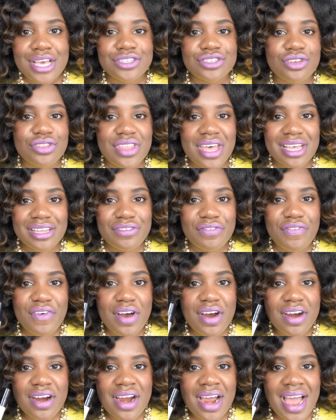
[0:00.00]
So thus
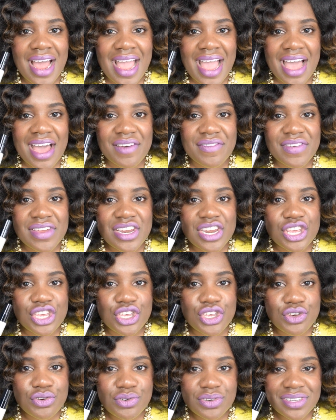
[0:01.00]
far I haven't
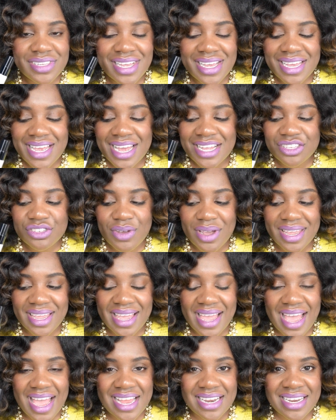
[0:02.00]
used it yet, so I
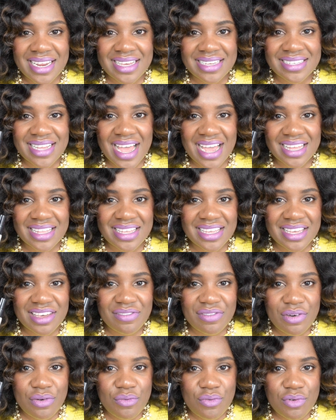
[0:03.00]
can't exactly
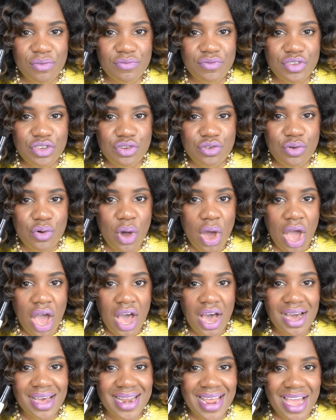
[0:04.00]
give a review
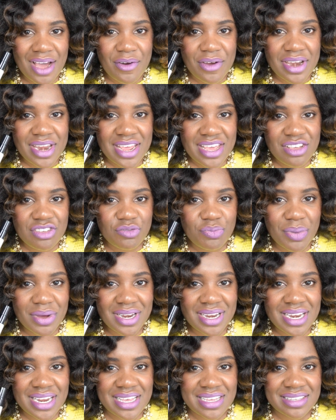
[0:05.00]
on how it is,
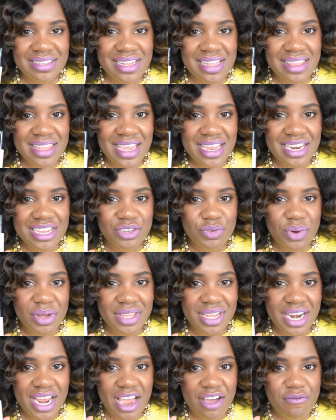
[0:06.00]
but it is the latest one
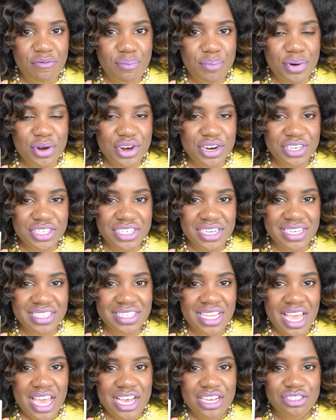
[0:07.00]
that I have
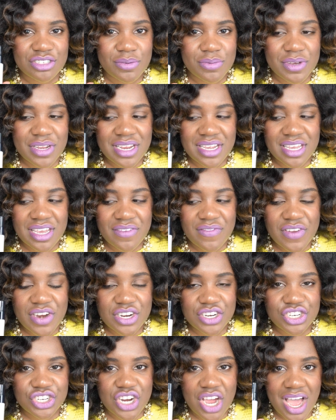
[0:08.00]
purchased, so I'm going to give it
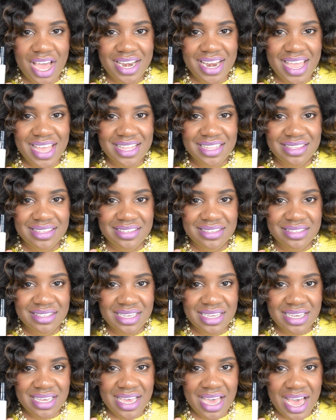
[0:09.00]
a shot and
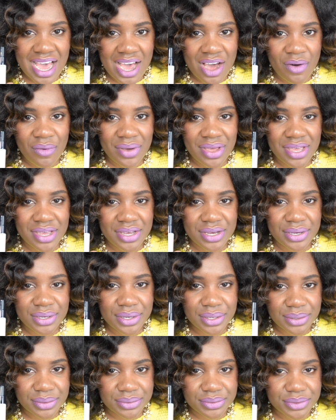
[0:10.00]
see how it
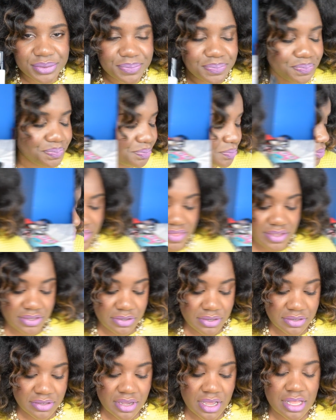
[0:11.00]
goes.
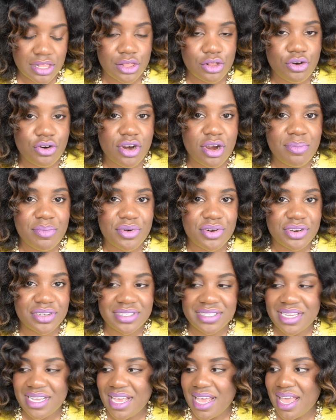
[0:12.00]
This is a Laura
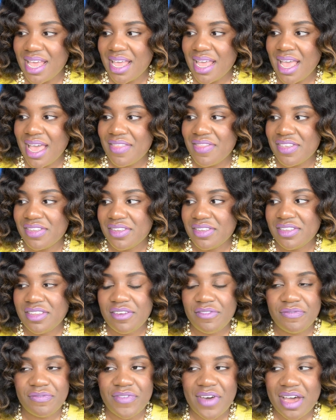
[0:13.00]
Mercier, and this is
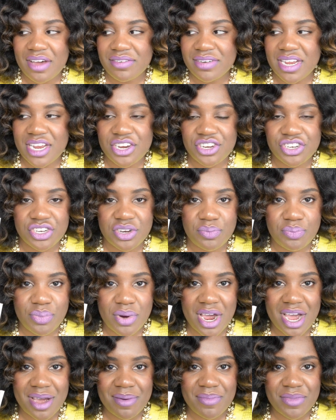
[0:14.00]
the foundation
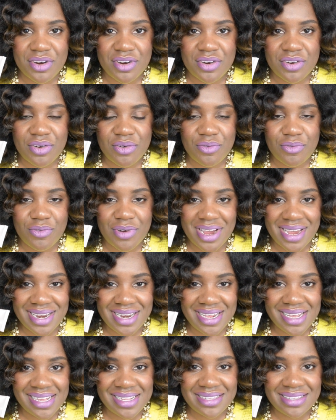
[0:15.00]
primer
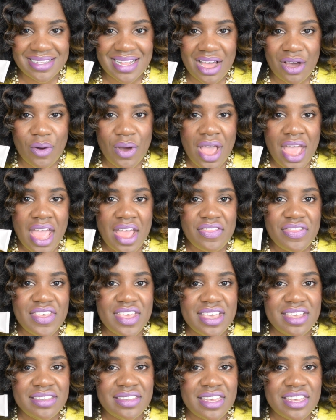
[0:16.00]
Radiance. Now
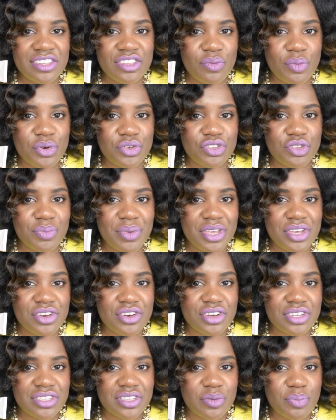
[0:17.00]
this is supposed to be
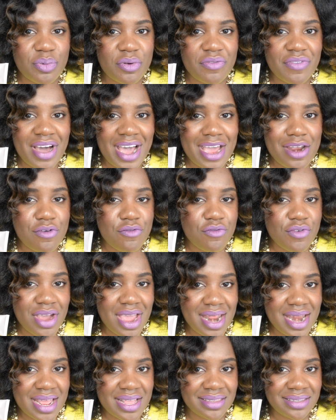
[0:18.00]
good to provide
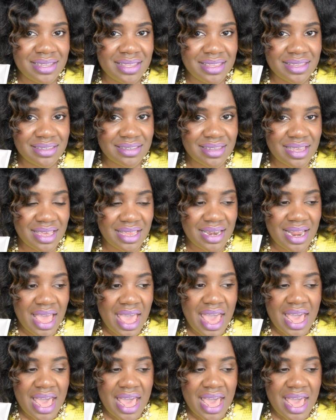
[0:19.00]
radiance to the skin.